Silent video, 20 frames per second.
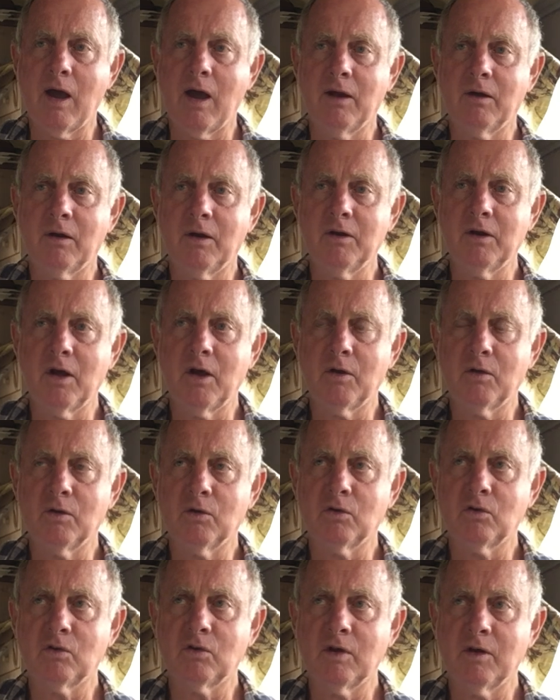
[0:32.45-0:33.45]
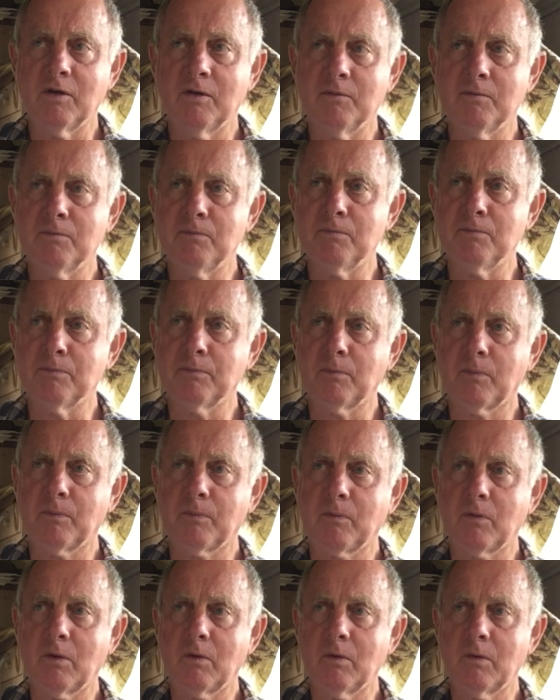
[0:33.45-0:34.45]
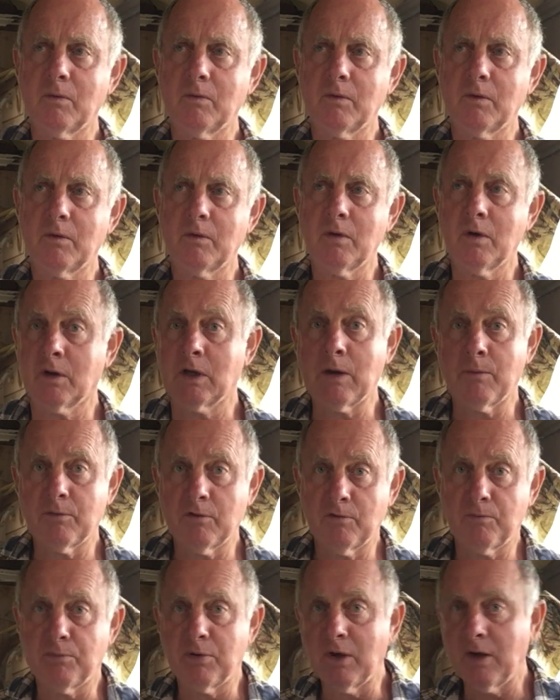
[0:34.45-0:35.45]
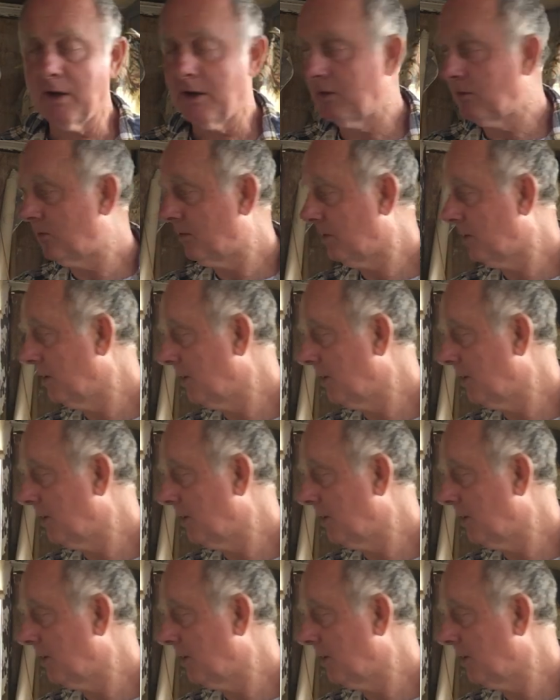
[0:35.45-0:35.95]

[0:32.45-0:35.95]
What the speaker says: and I noticed a couple of plants.